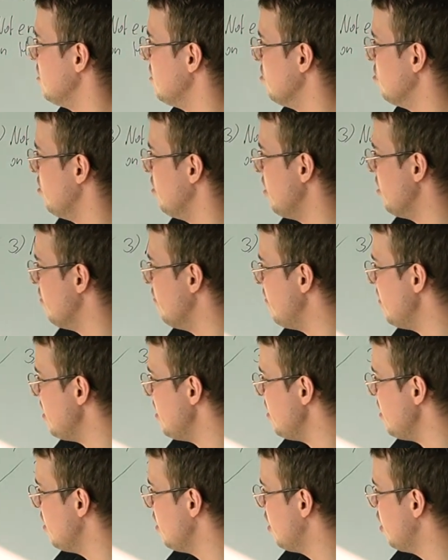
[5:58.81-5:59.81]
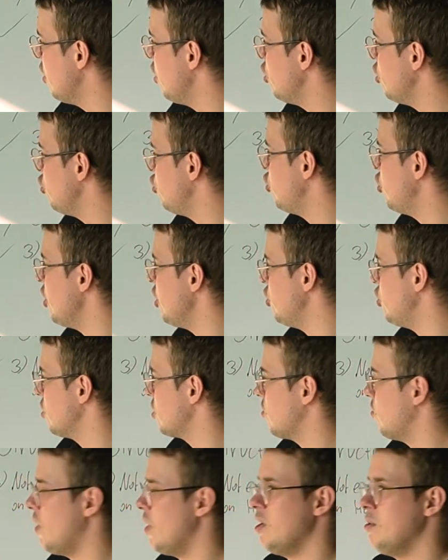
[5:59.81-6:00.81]
So AOV
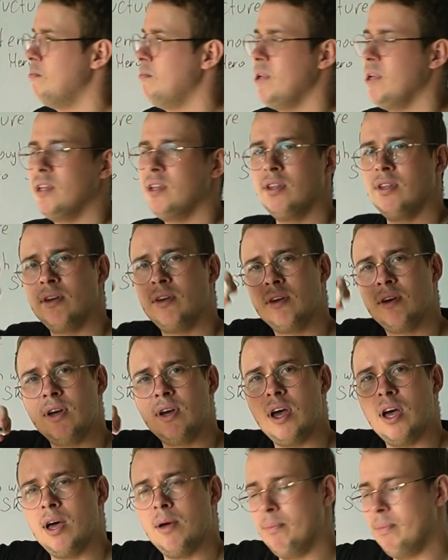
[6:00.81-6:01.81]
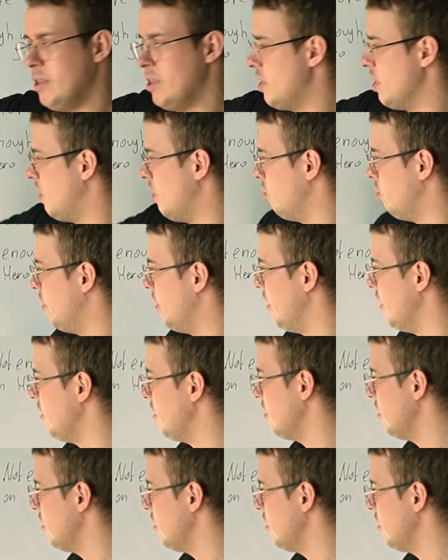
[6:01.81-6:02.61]
changes quite a bit up and down, right?